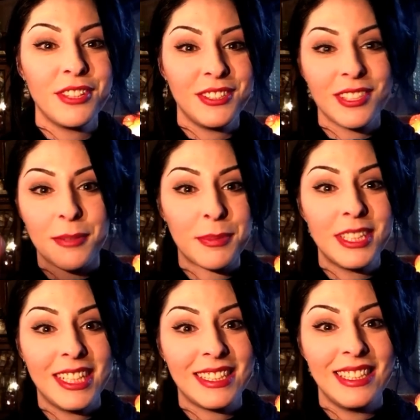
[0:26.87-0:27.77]
when you start
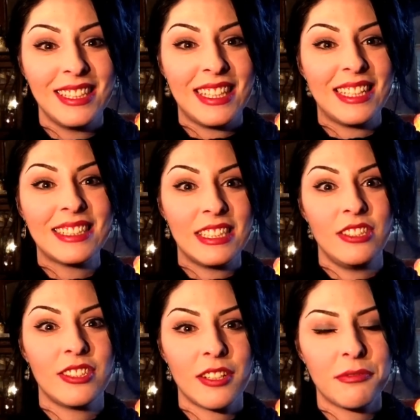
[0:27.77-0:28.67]
predicting things and
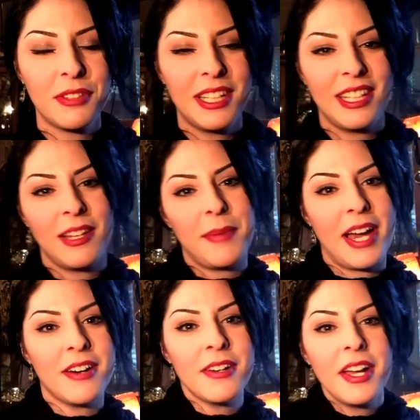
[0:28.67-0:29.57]
you start freaking them
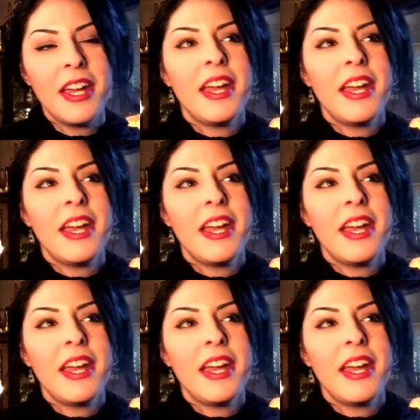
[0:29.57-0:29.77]
out.